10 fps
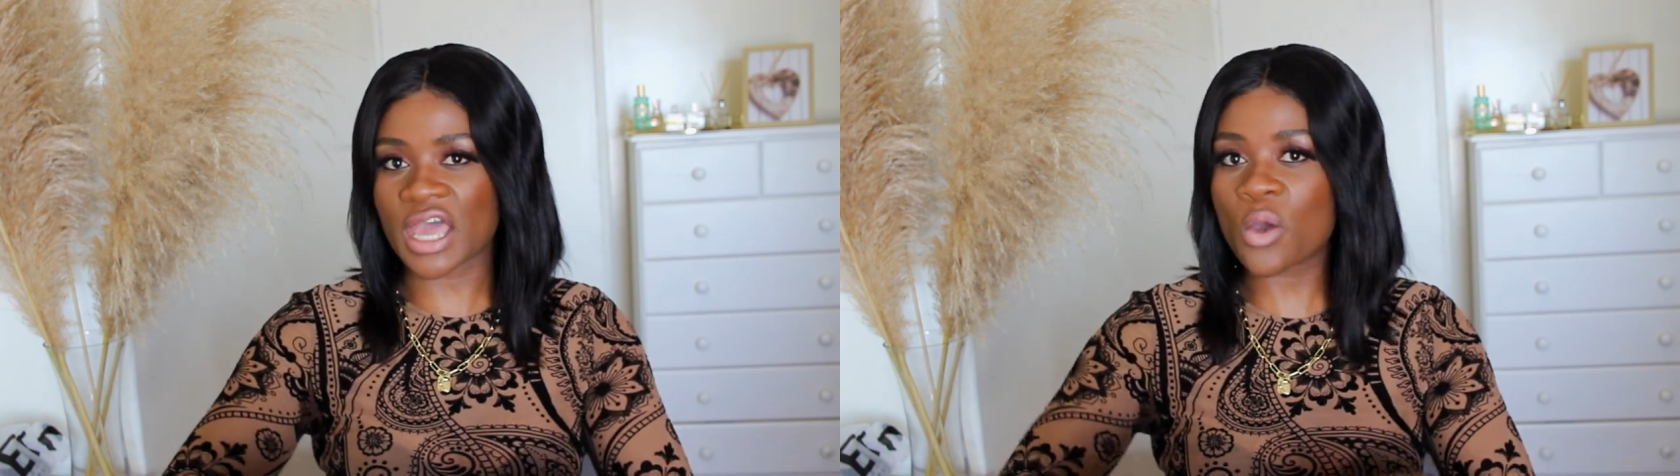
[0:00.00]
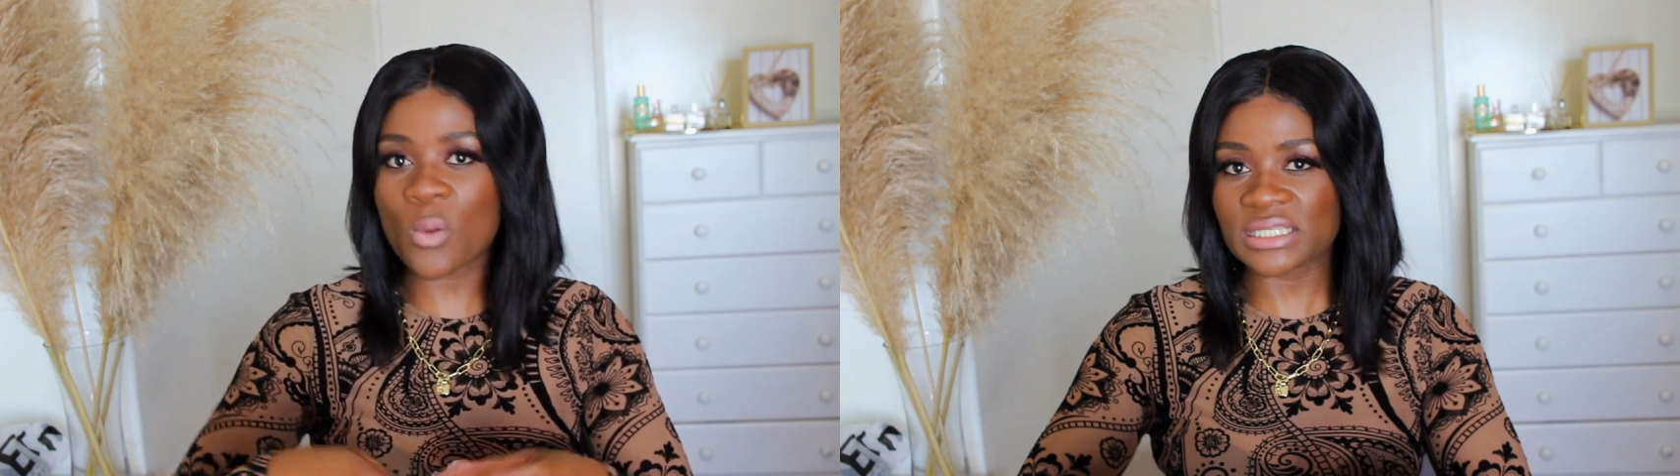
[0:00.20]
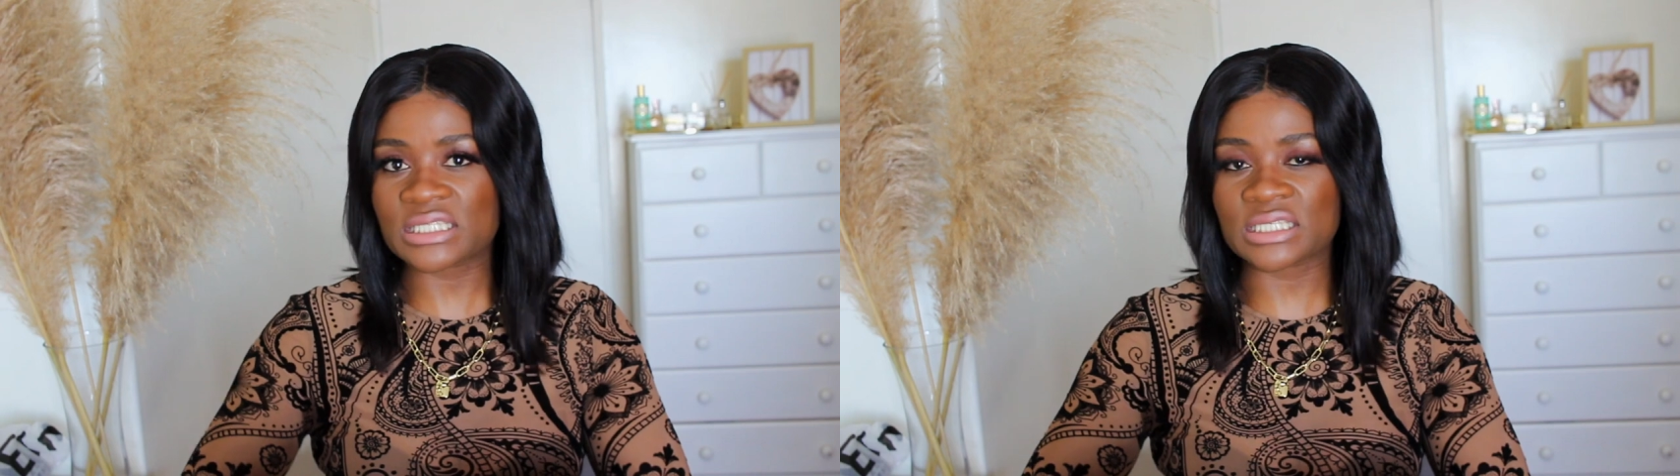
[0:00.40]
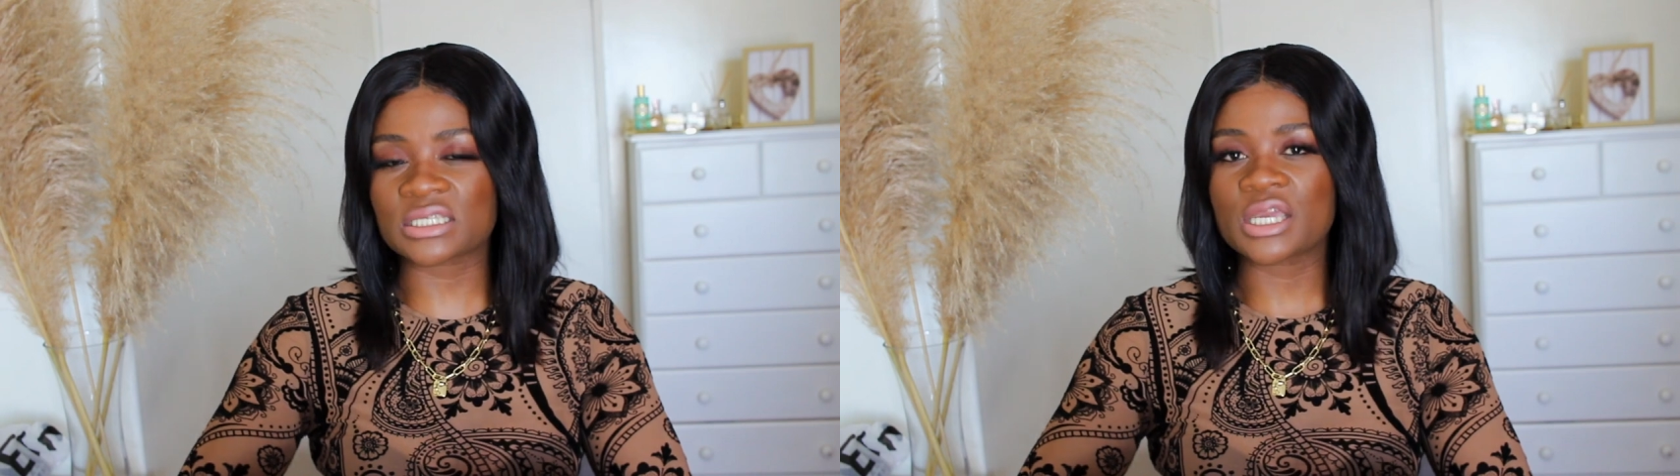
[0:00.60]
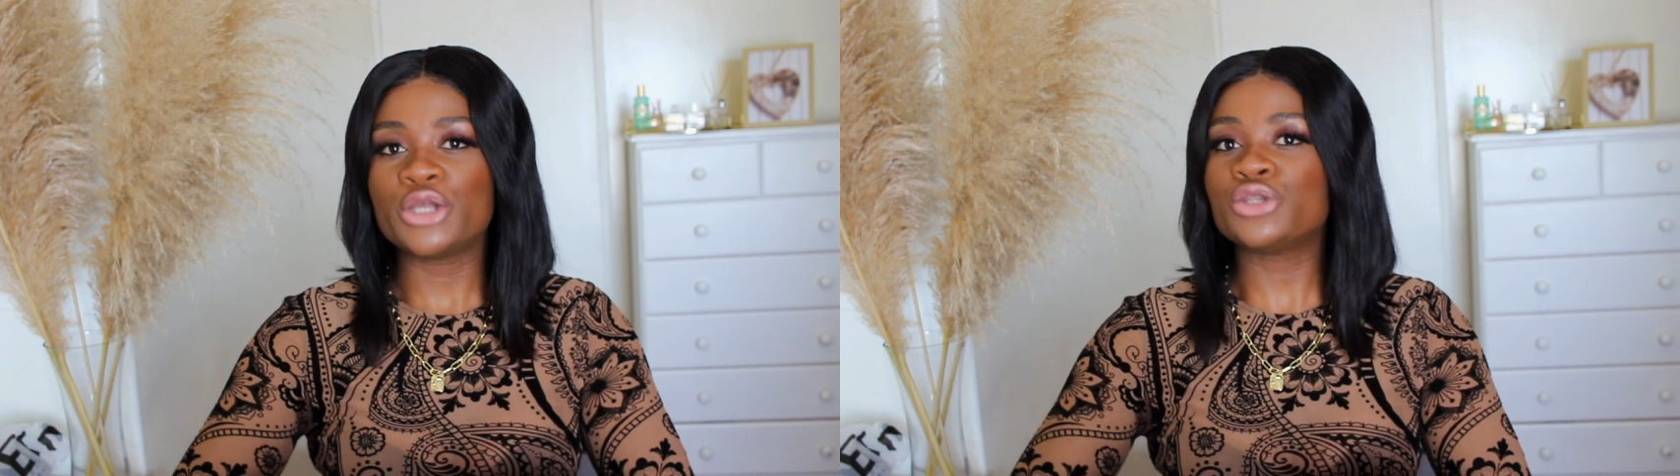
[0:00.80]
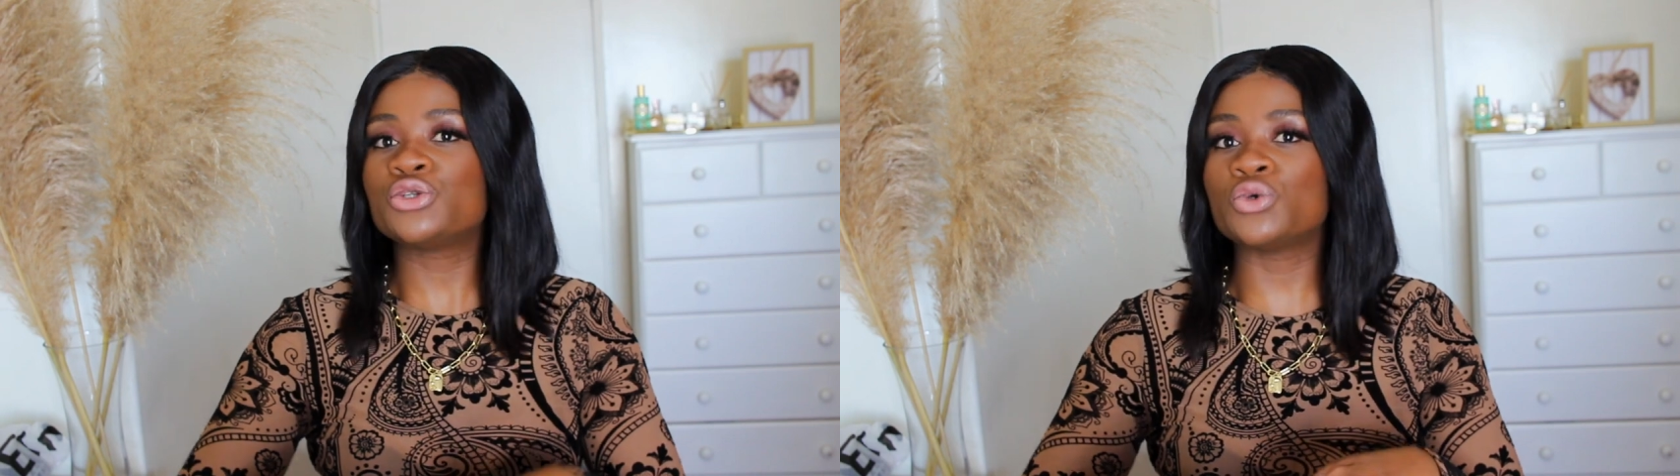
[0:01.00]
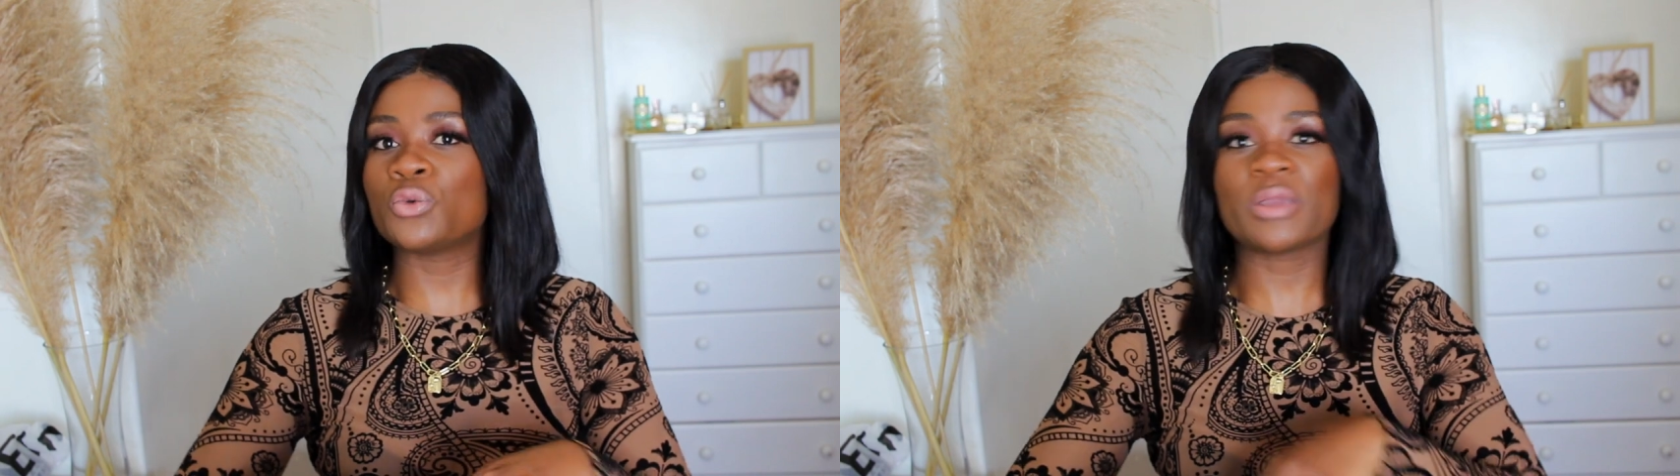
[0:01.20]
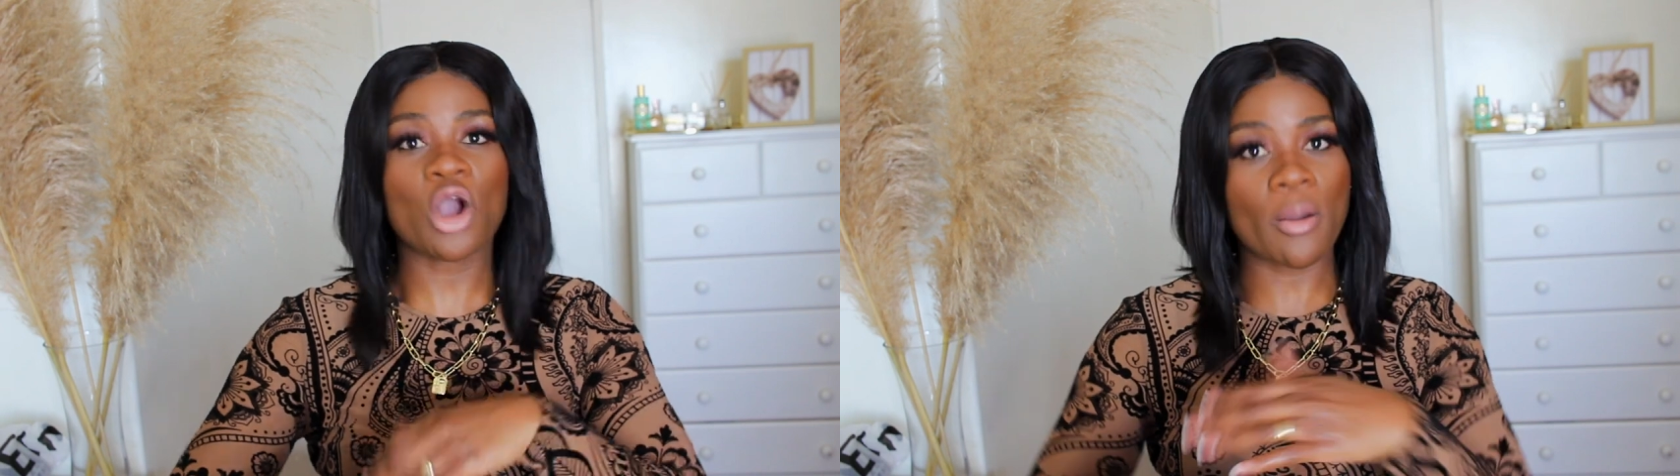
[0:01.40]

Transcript: I don't want it to be